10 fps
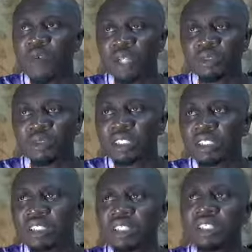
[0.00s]

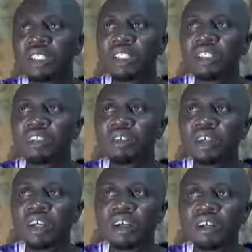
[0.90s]
120
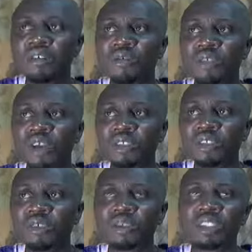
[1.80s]

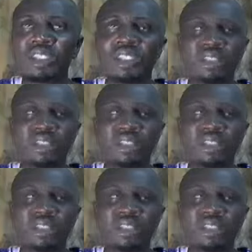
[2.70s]
runs with